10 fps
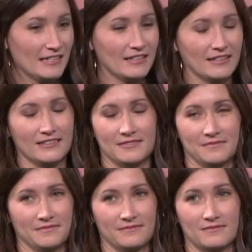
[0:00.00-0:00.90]

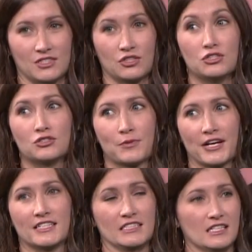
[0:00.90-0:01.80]
um, so, huge
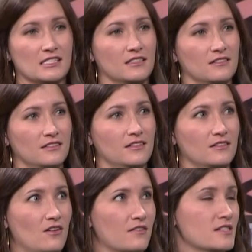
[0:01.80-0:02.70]
branding lesson in
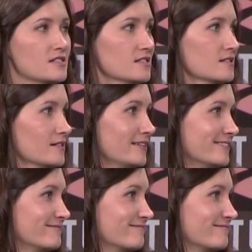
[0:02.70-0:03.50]
authenticity.